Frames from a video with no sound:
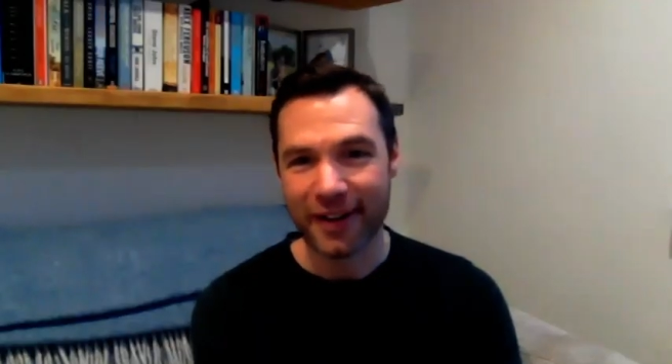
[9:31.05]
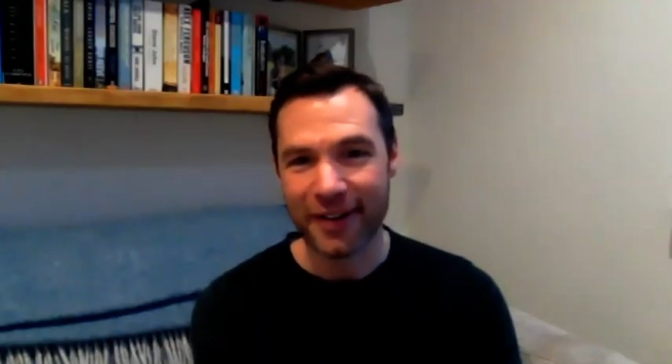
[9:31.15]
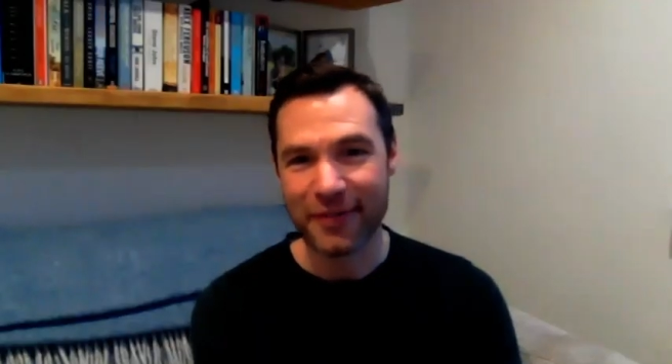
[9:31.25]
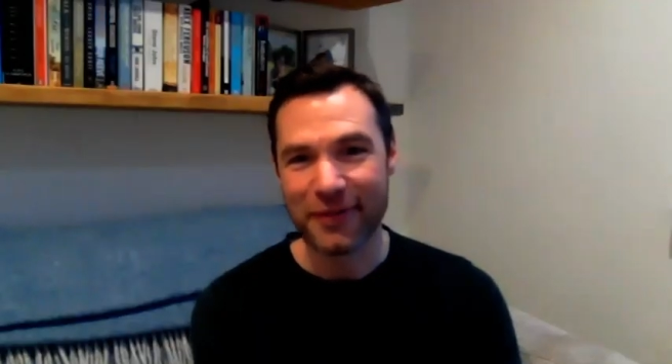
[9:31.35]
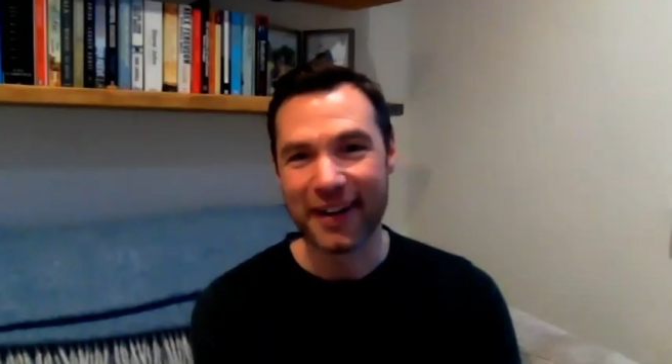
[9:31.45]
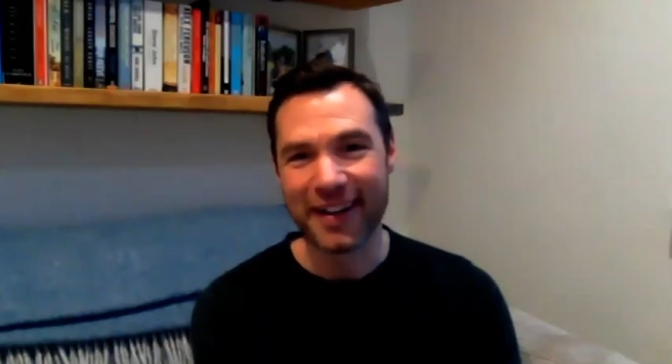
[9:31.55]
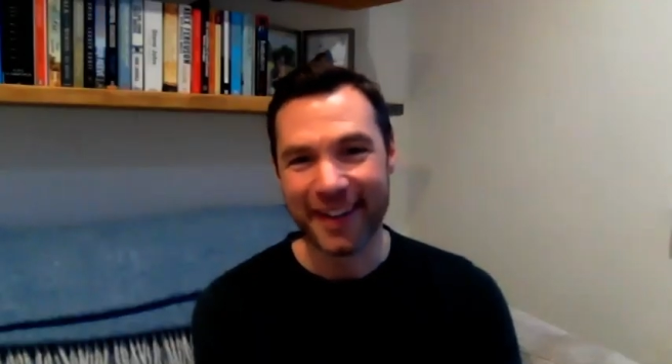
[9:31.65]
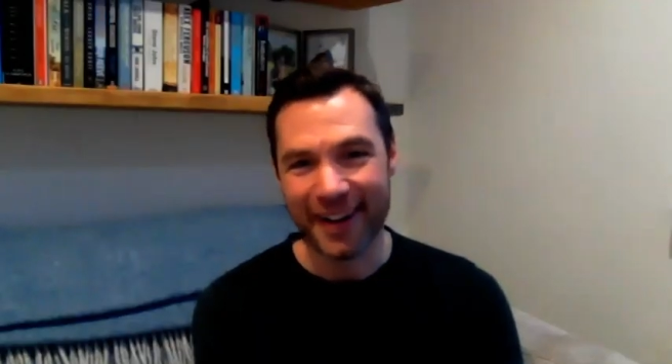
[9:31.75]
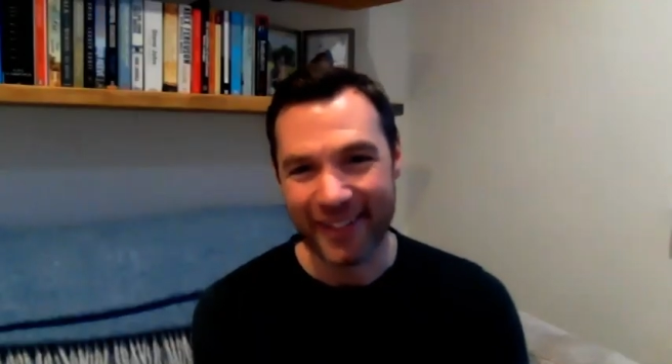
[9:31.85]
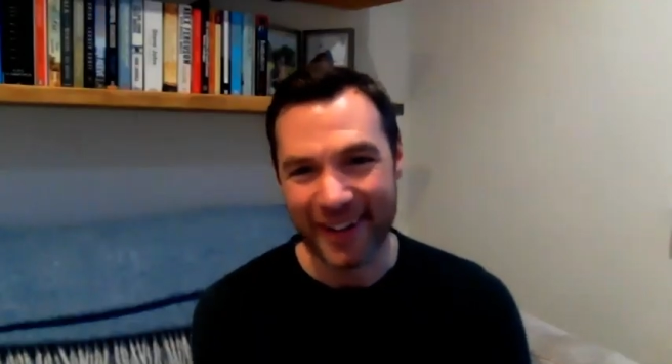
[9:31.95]
Hopefully
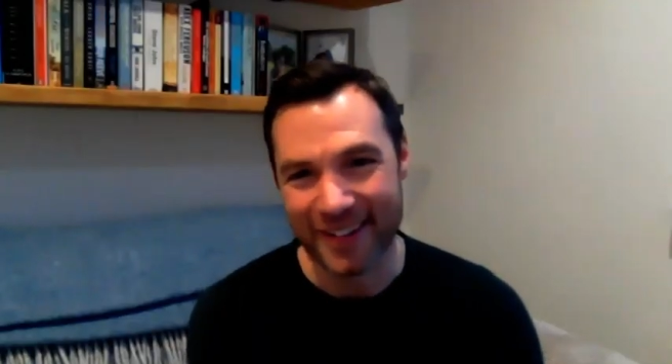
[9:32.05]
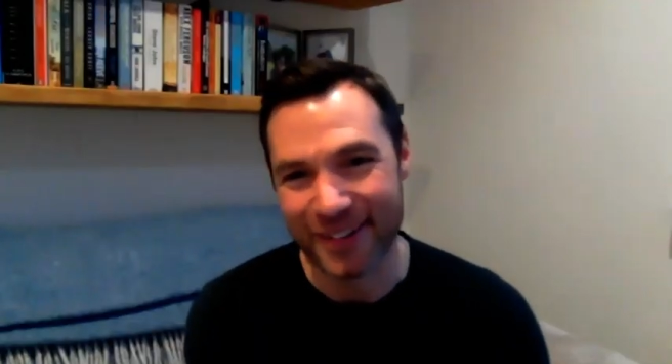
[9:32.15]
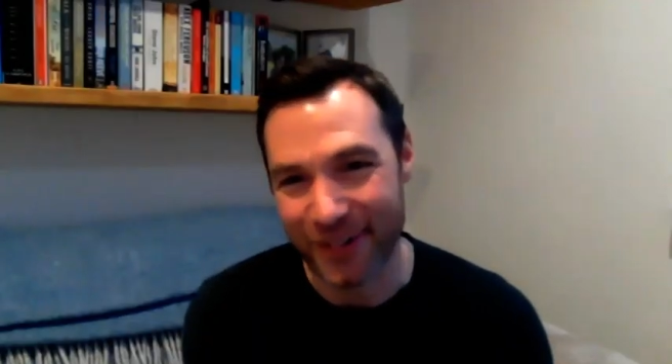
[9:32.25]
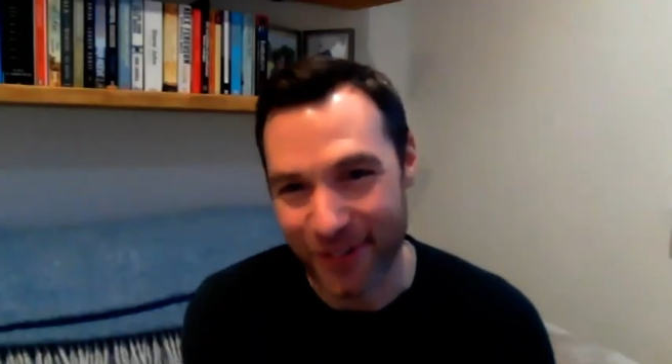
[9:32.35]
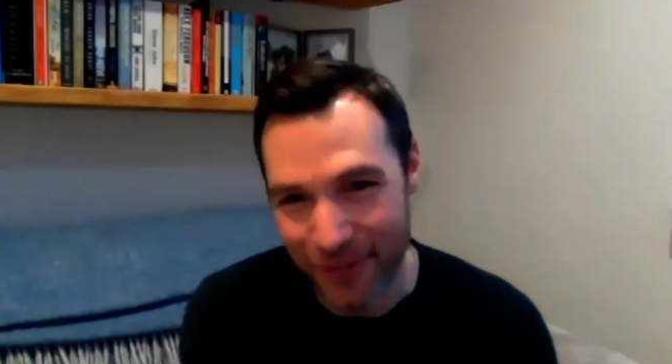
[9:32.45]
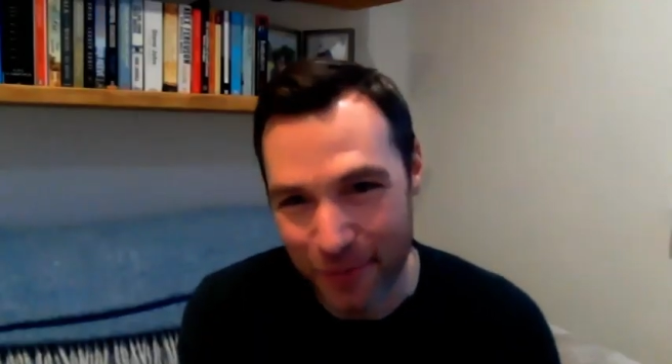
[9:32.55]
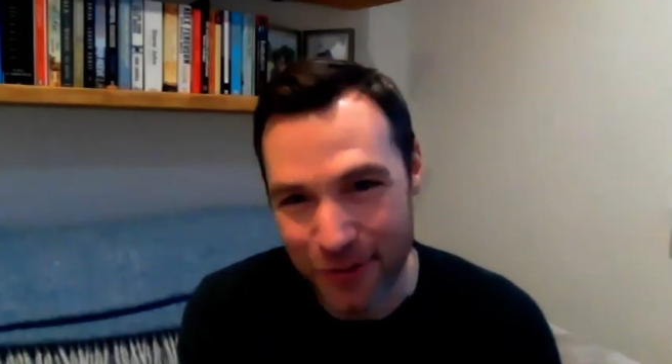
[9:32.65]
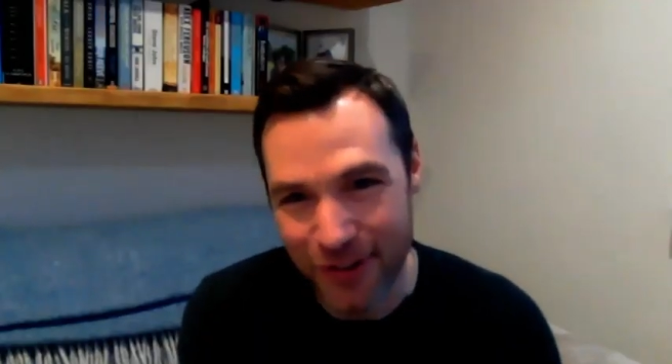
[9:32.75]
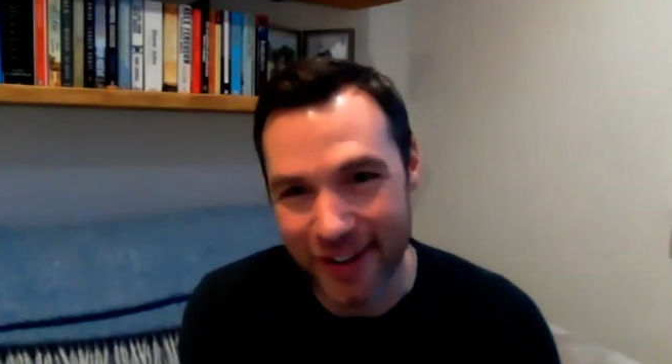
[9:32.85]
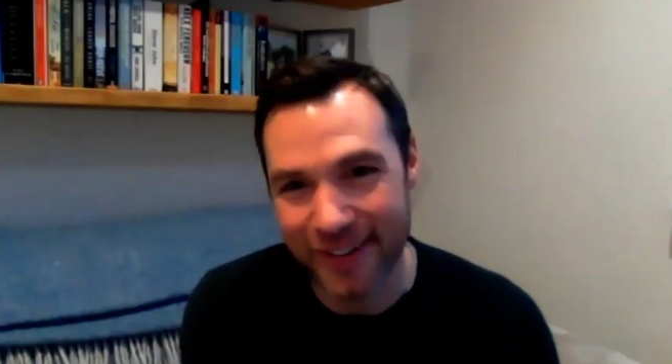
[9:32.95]
that will lead to lots of
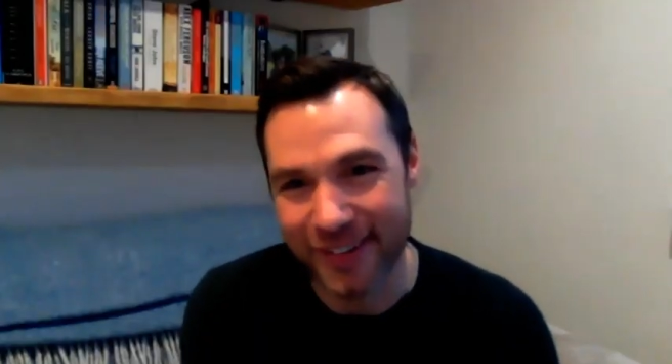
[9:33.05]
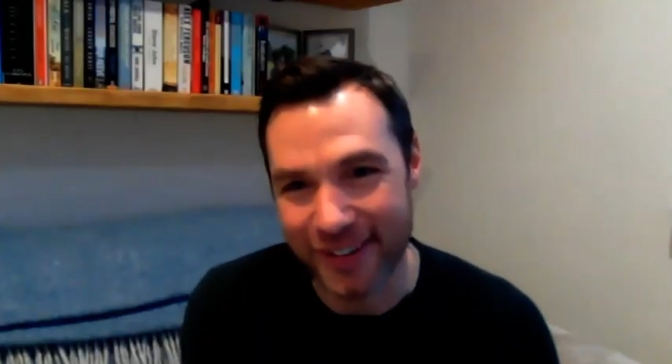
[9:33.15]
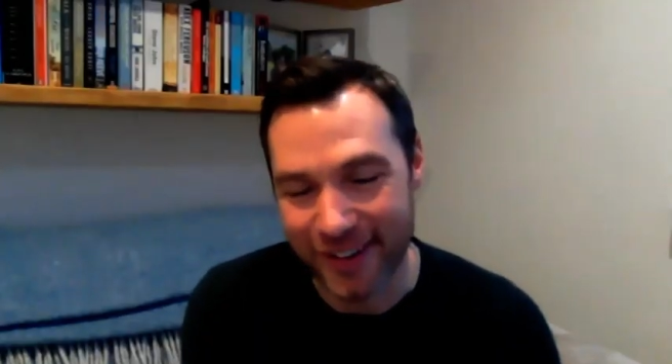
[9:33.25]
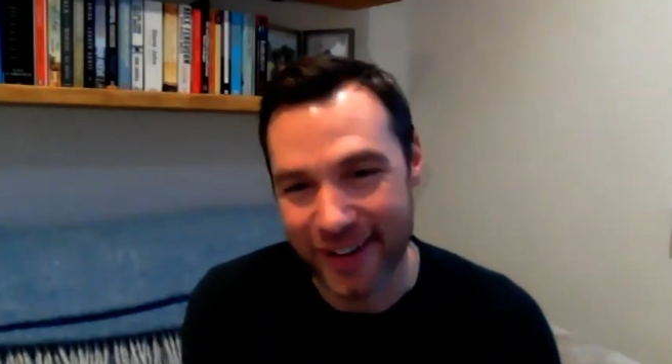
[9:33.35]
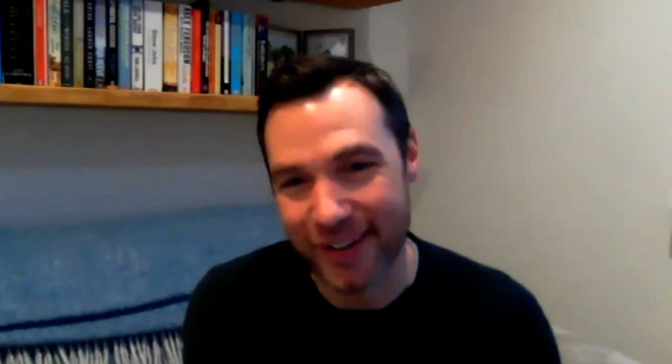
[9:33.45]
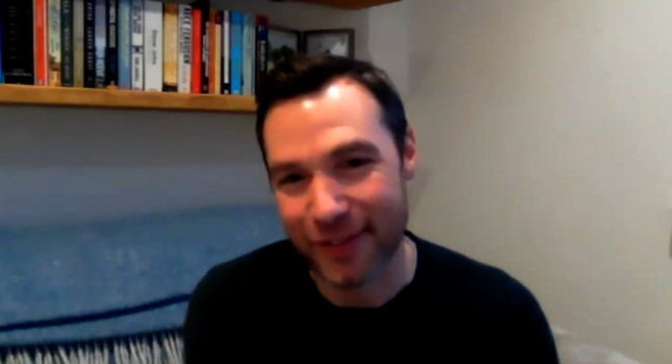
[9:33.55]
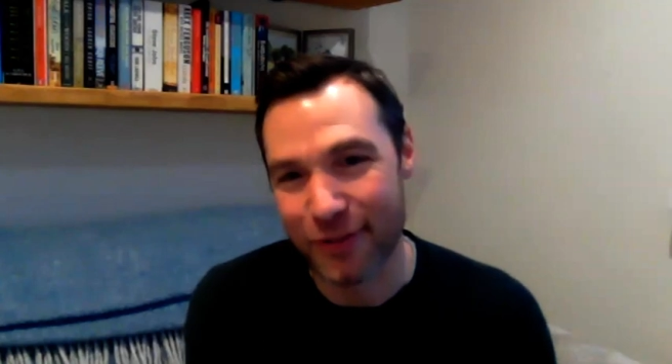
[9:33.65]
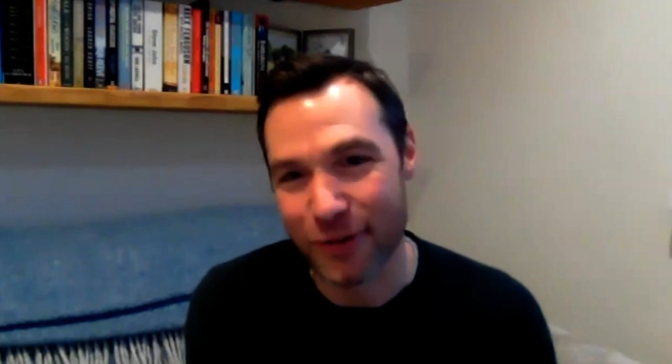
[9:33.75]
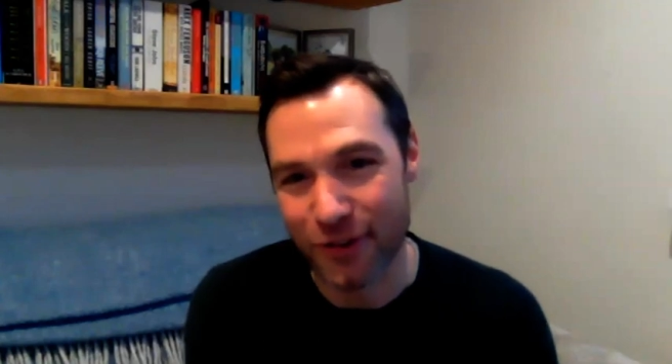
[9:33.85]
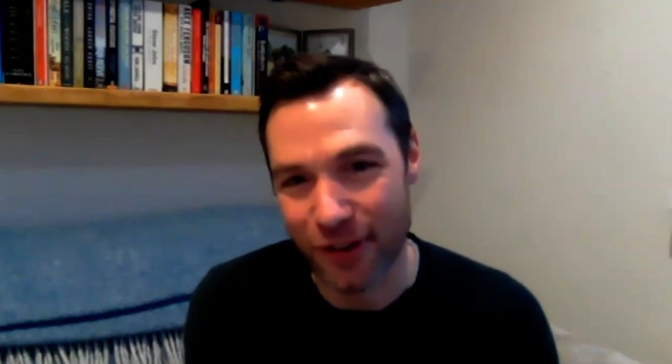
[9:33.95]
opportunities in the
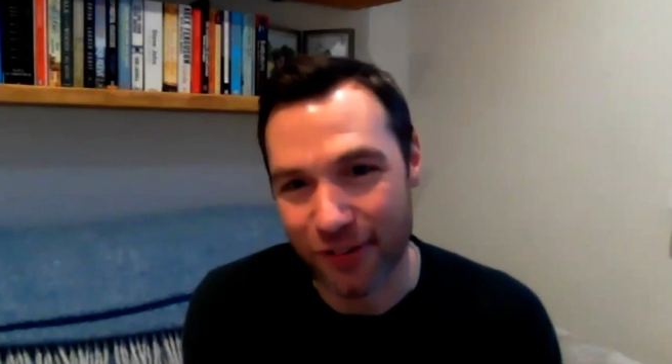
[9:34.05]
future.